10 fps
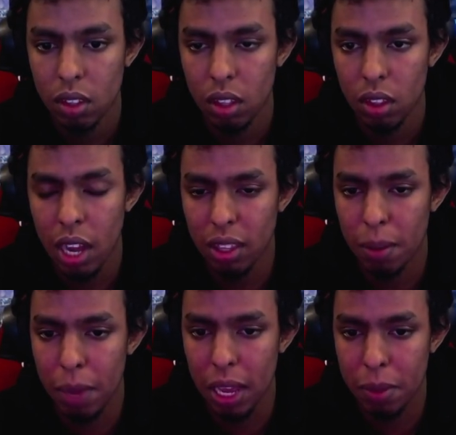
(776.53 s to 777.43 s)
Not the
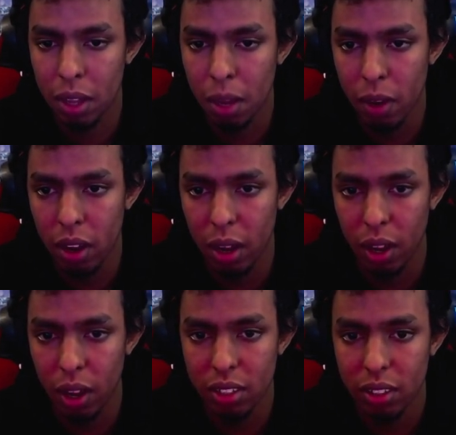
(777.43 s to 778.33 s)
baby, come on now
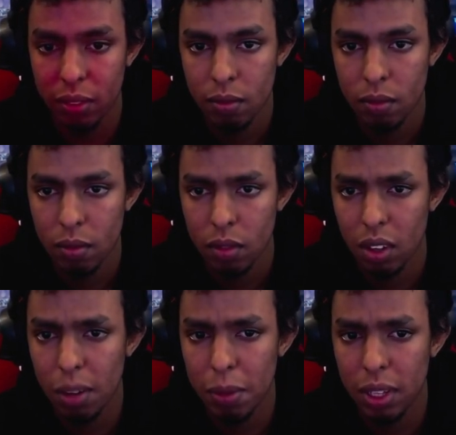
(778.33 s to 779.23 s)
guys.
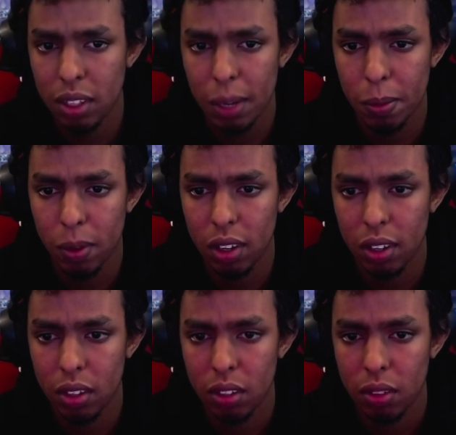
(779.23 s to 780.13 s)
They're all being teleported,
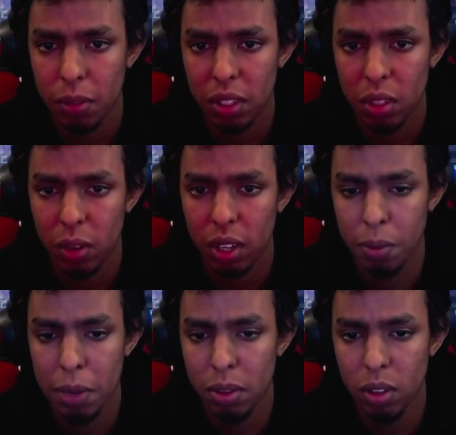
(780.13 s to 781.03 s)
but to where?
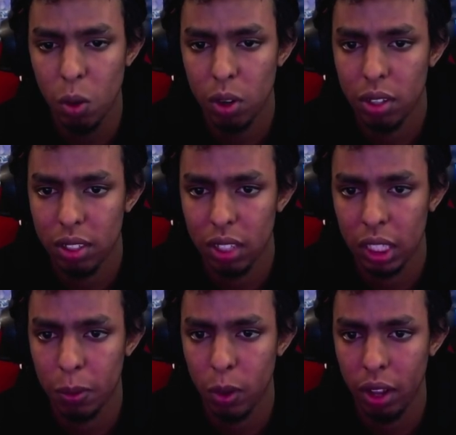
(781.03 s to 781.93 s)
Maybe the whole world is just
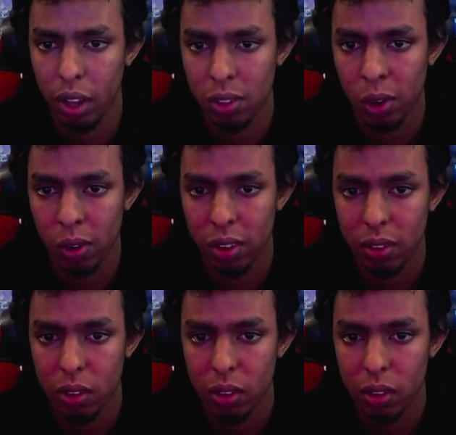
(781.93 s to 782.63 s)
exploding, I just don't know it.